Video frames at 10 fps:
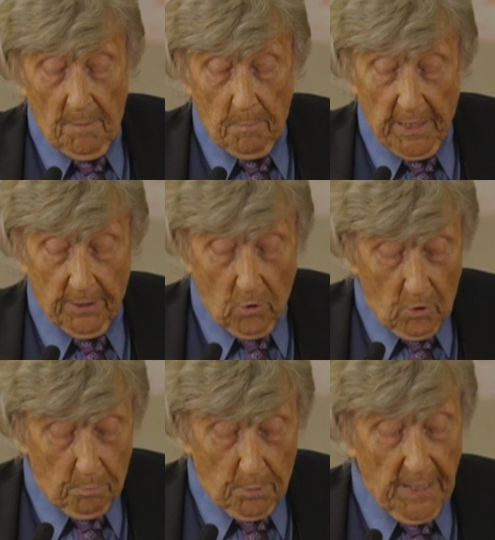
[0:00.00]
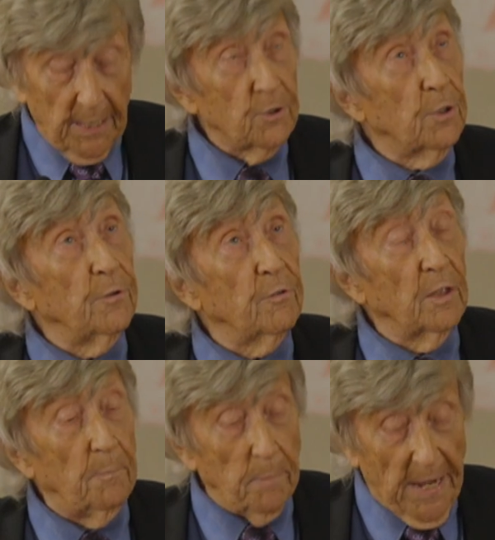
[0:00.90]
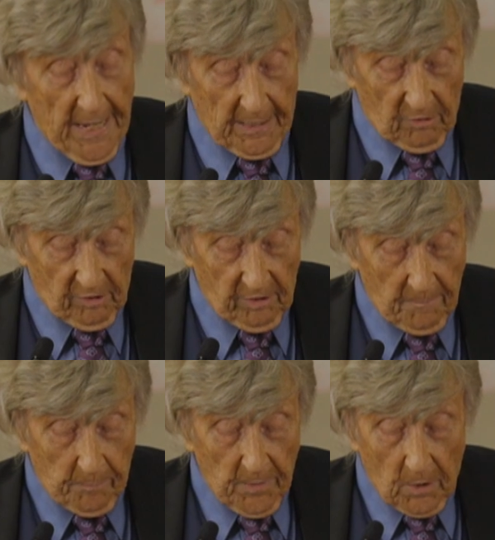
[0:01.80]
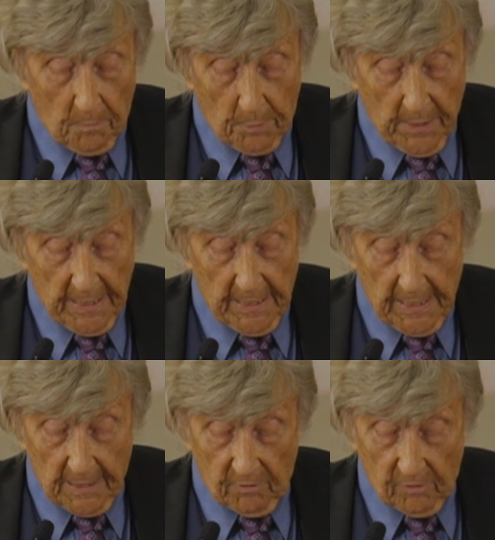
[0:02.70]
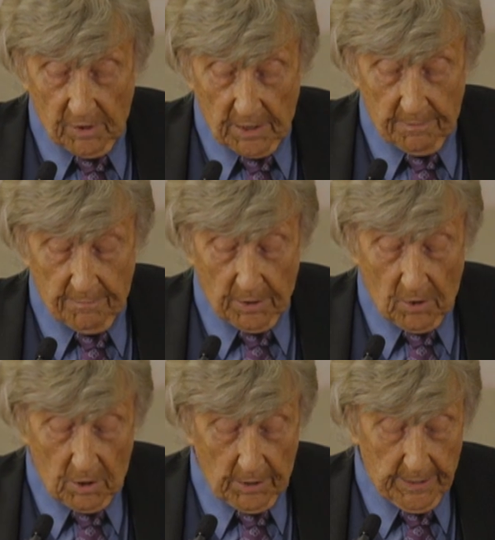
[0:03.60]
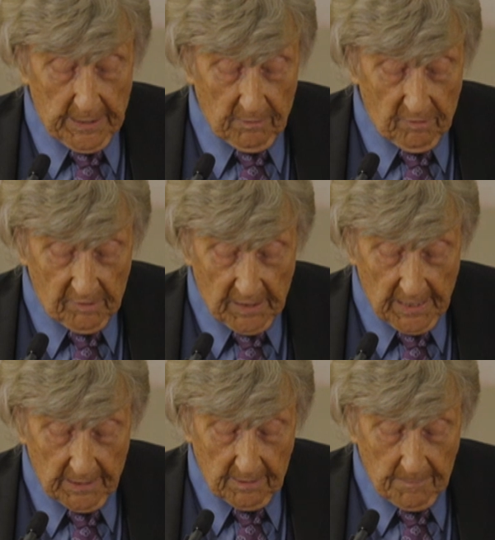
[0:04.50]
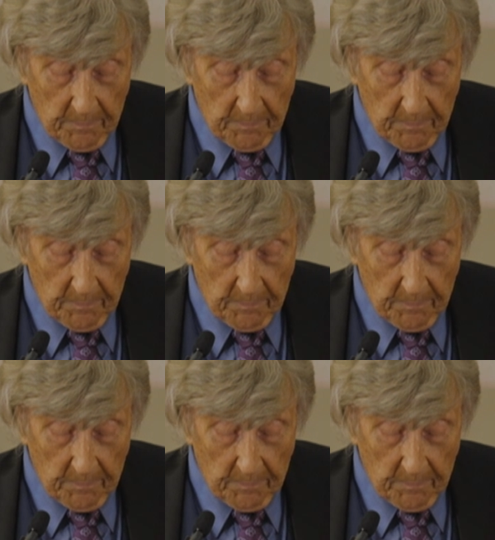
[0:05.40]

by corporations and banks operating outside of the colony and state.